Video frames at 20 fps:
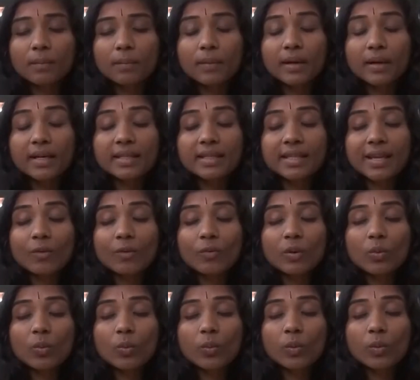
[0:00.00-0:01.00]
but they
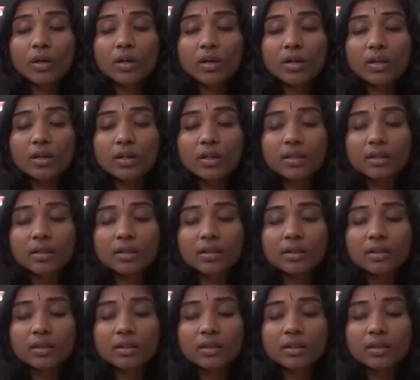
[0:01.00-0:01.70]
will work